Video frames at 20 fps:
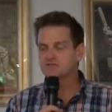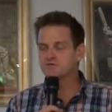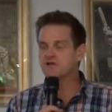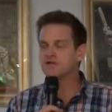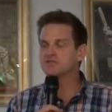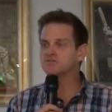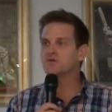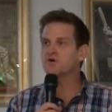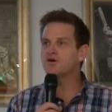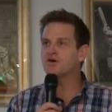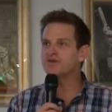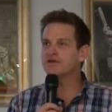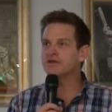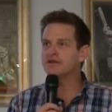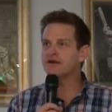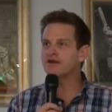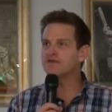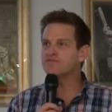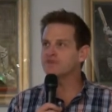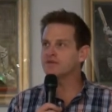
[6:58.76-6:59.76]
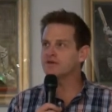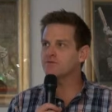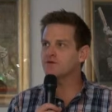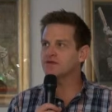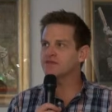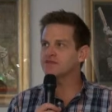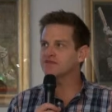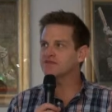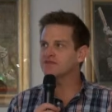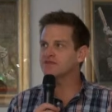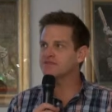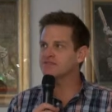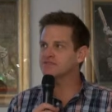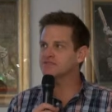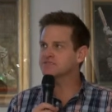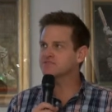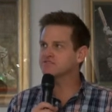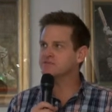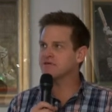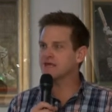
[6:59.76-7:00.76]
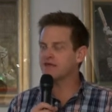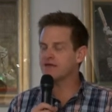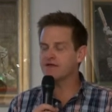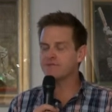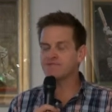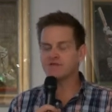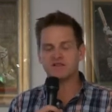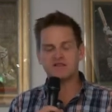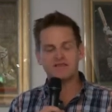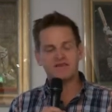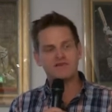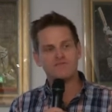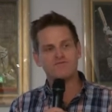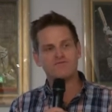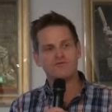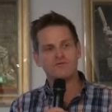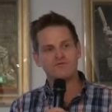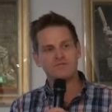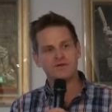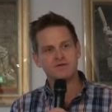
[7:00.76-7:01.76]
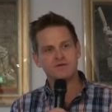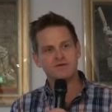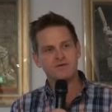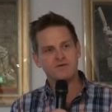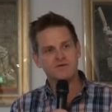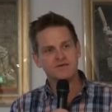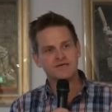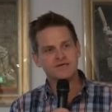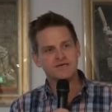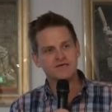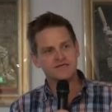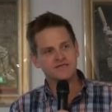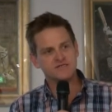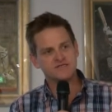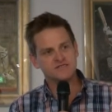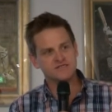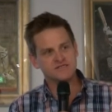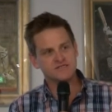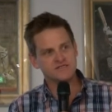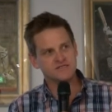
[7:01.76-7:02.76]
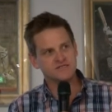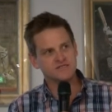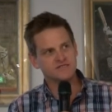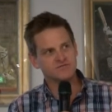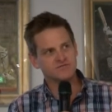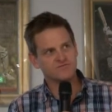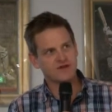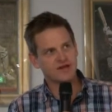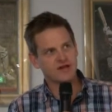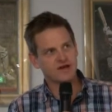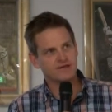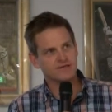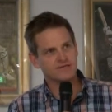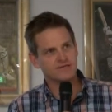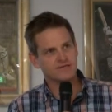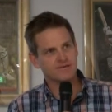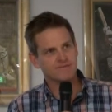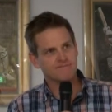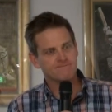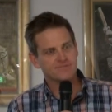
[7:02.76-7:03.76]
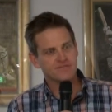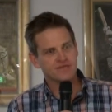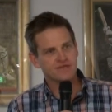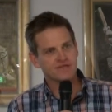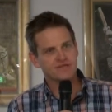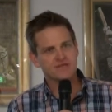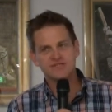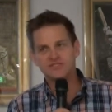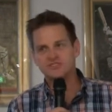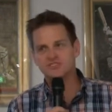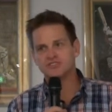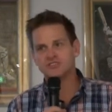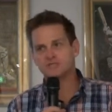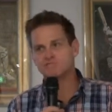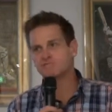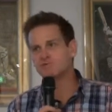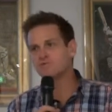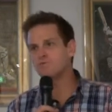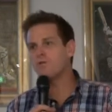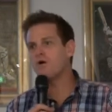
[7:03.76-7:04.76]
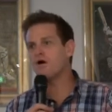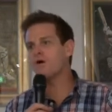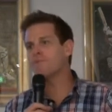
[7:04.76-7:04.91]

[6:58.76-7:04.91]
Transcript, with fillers: So when I was working over there, one of the things that became clear for me is, is around leadership and